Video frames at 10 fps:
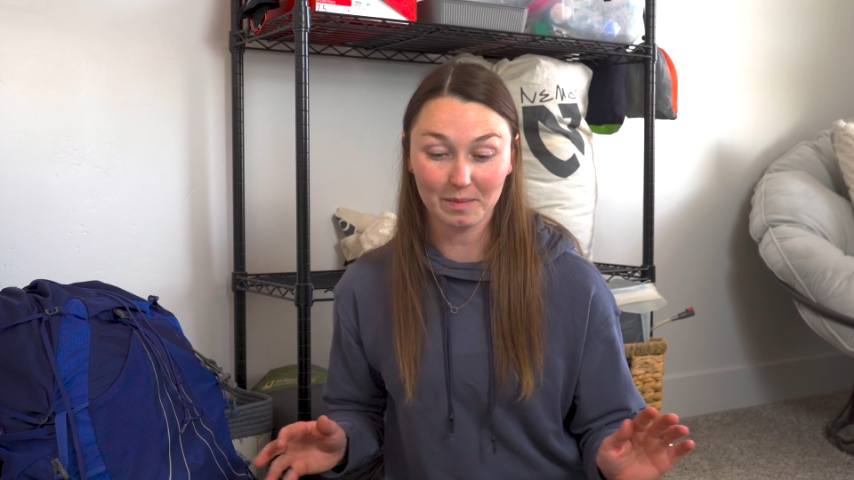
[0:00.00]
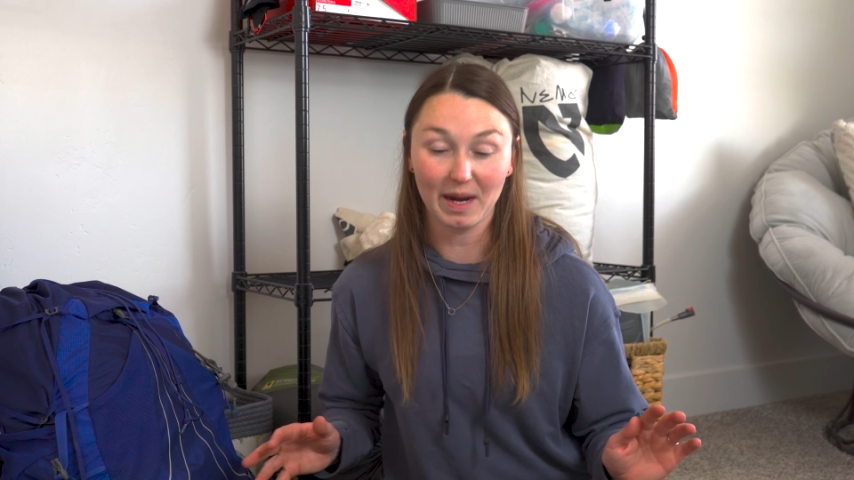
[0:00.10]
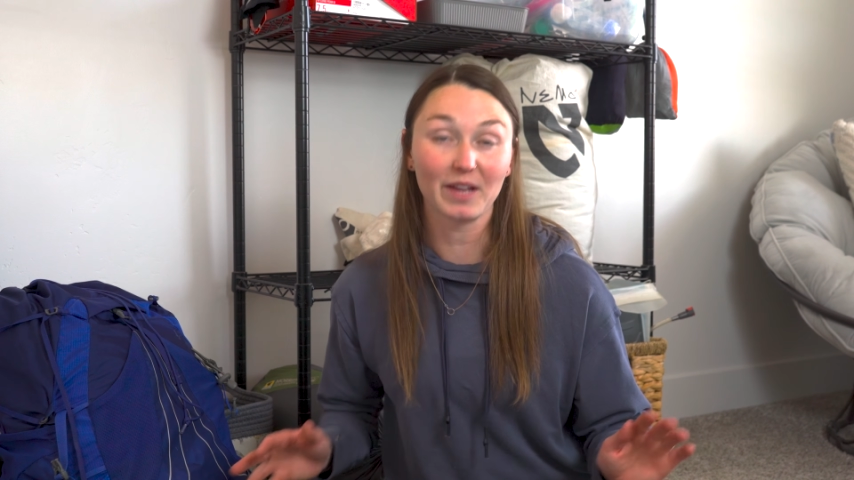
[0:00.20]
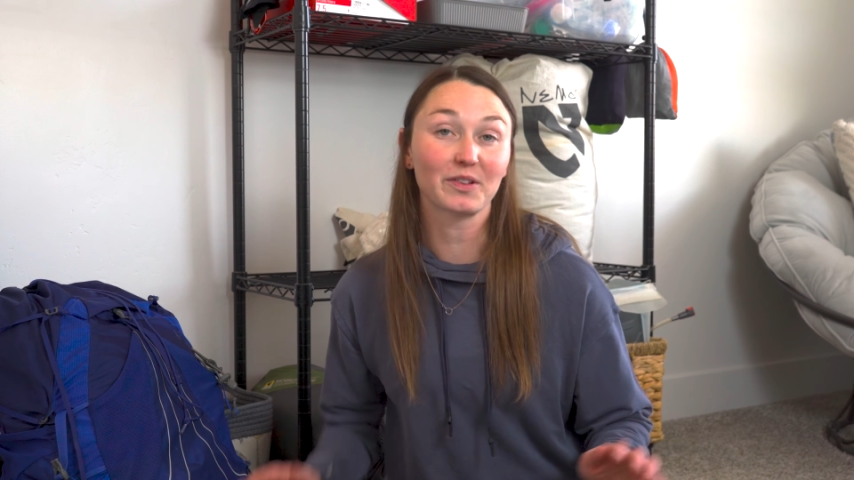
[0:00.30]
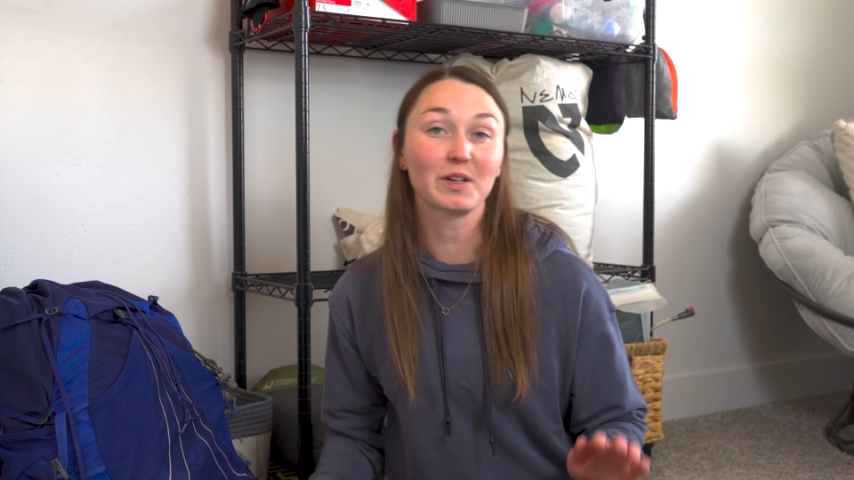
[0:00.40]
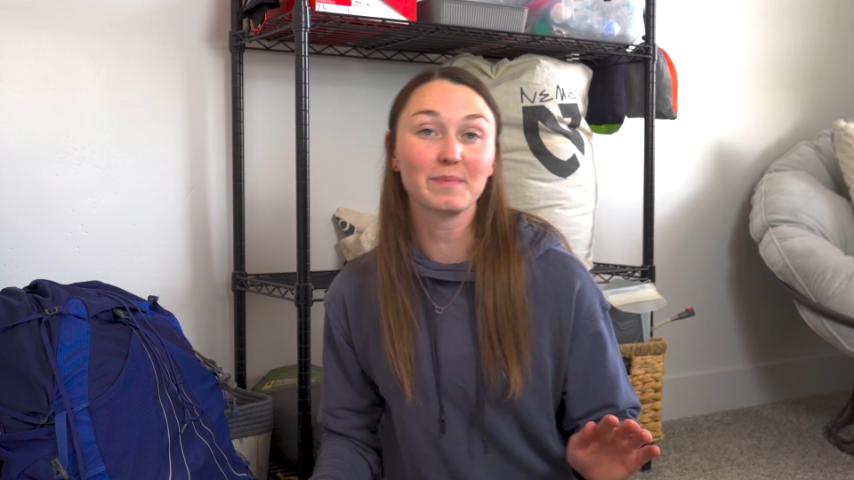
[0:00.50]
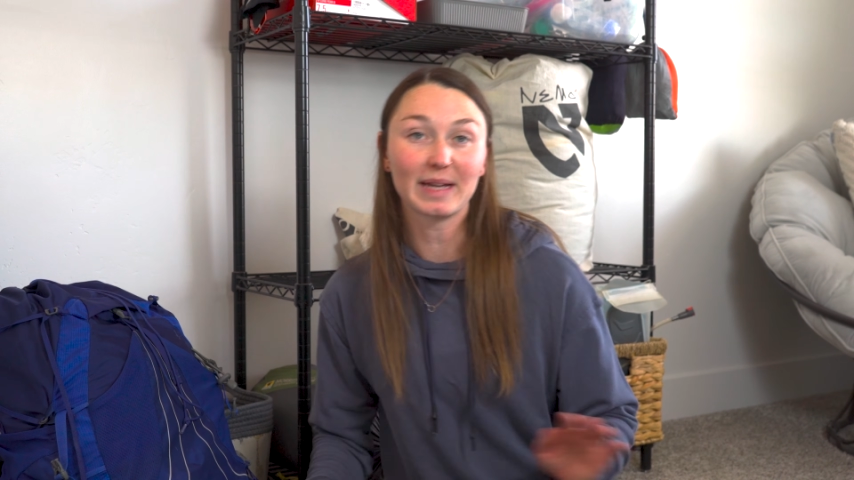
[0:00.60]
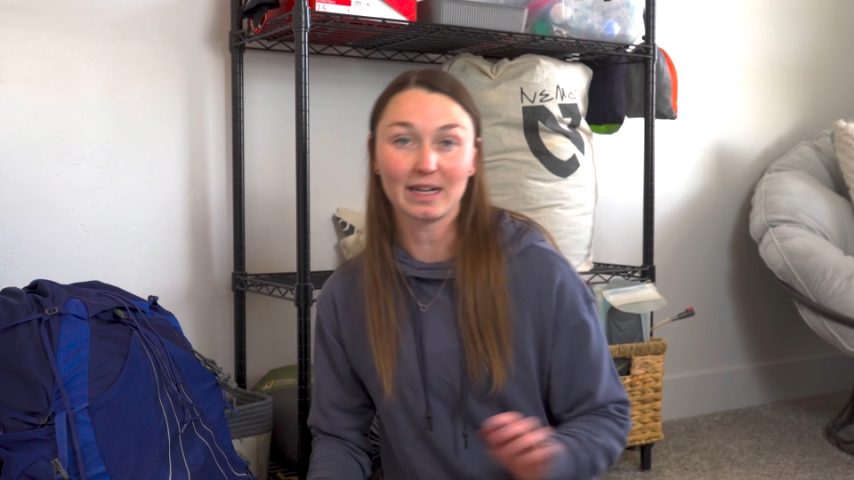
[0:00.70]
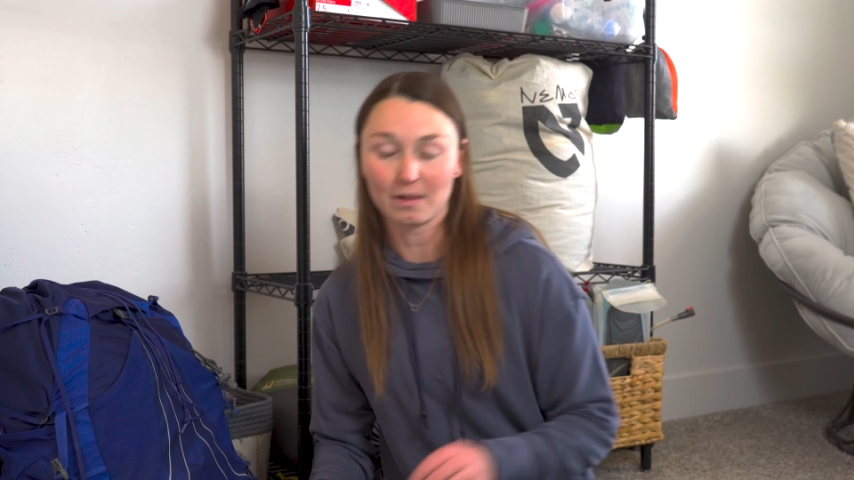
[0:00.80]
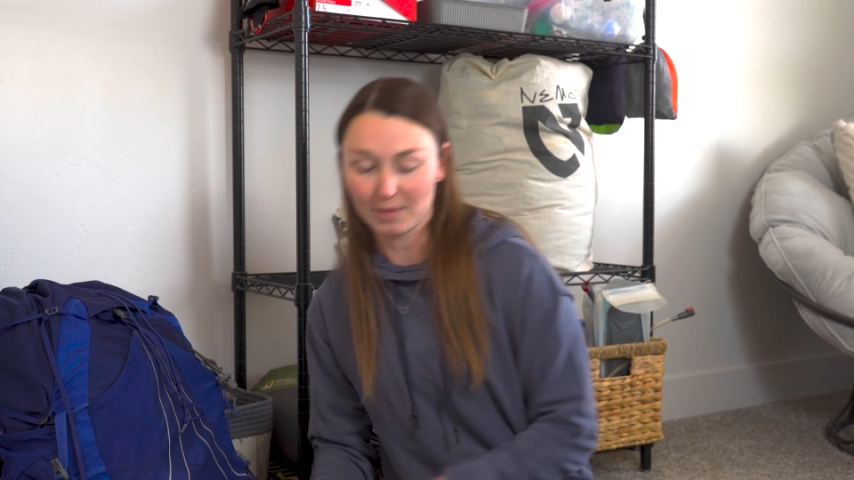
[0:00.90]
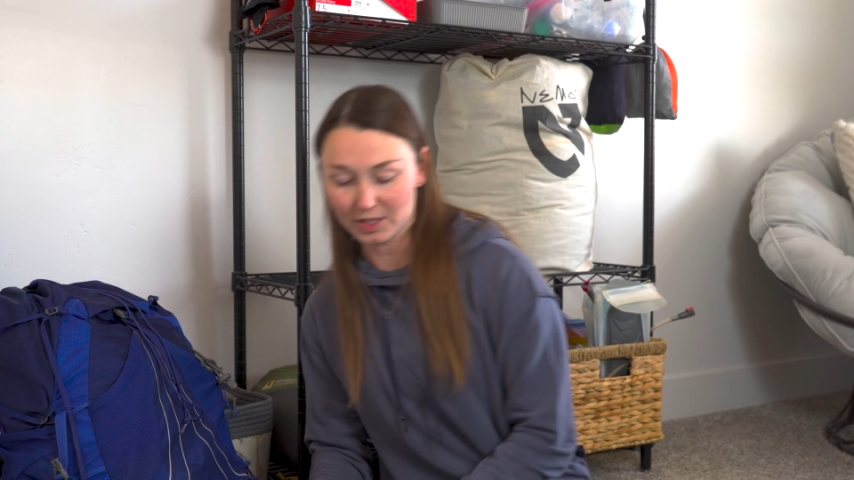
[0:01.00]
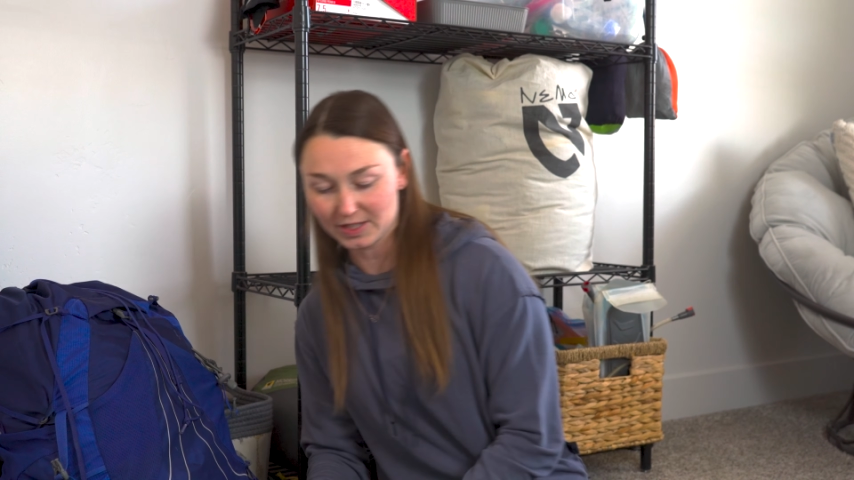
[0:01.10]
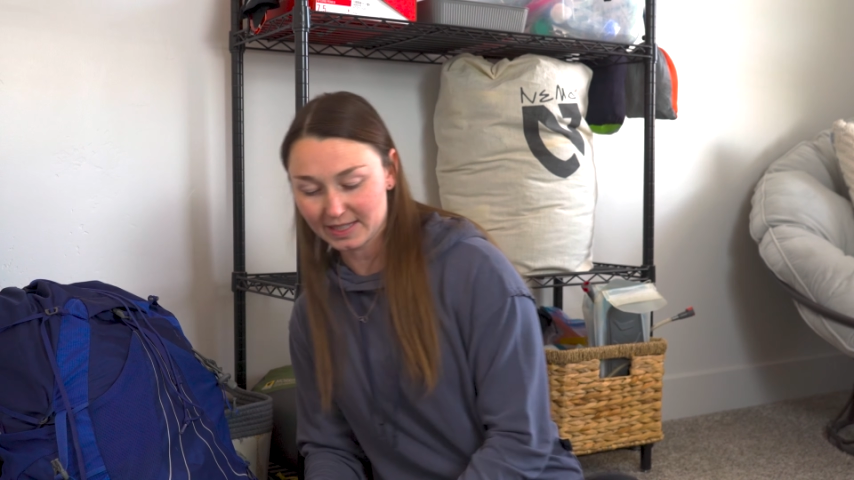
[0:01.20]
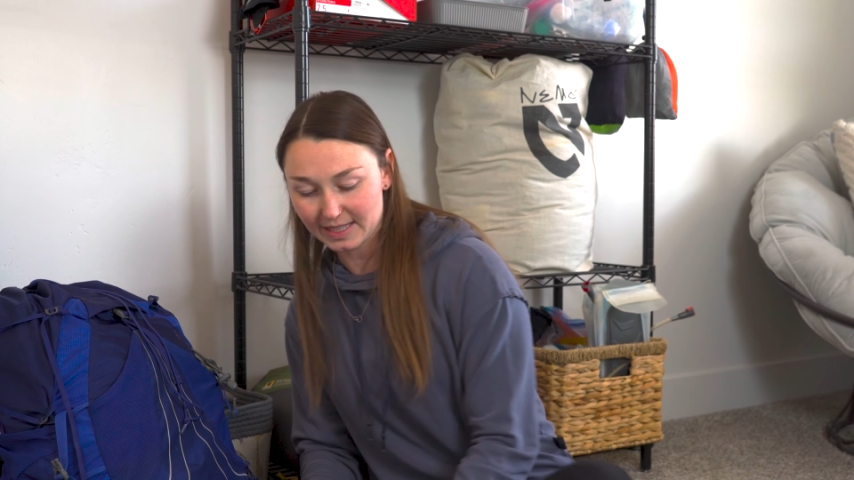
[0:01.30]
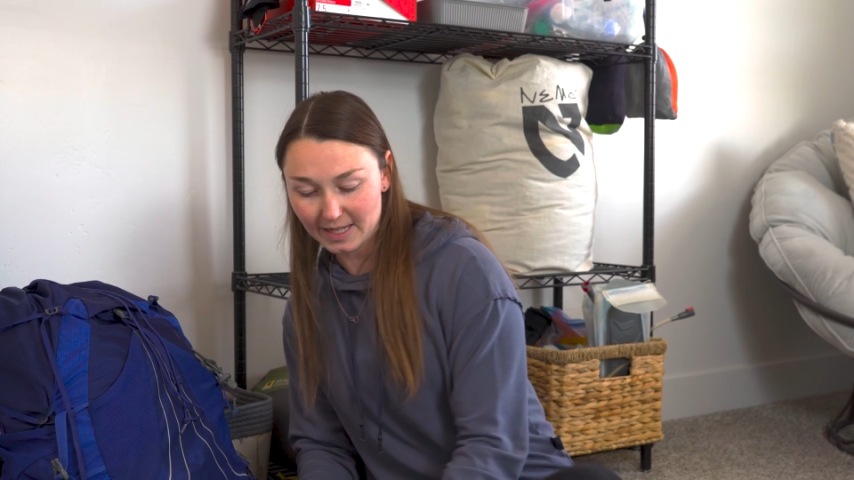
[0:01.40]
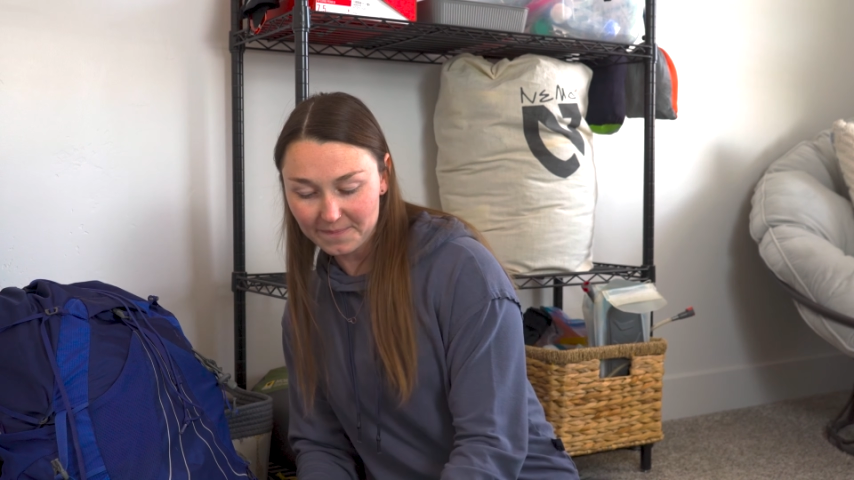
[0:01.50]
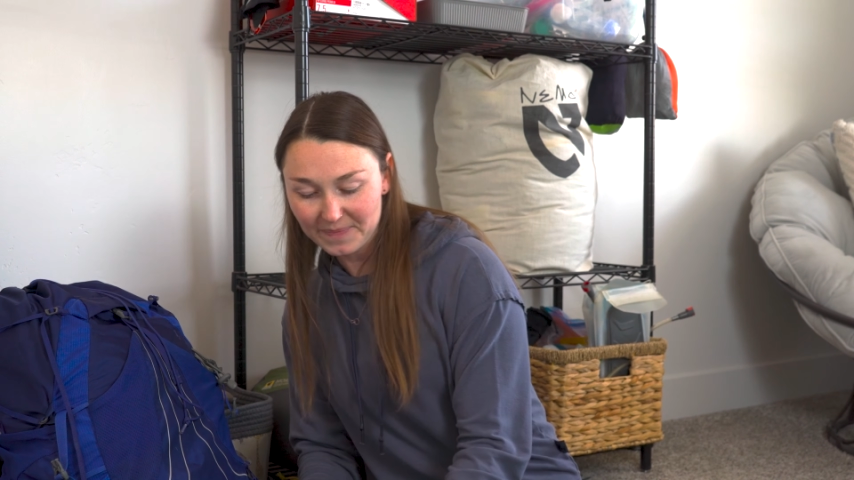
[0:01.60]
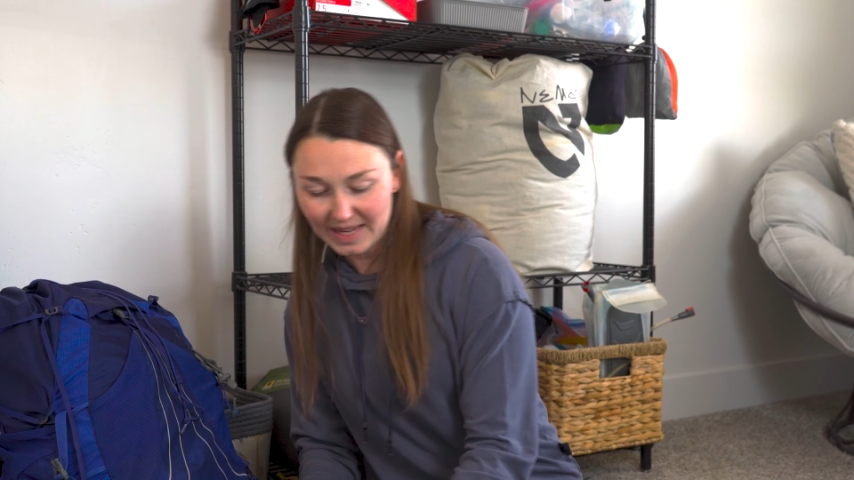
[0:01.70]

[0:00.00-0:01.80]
bathroom in an emergency.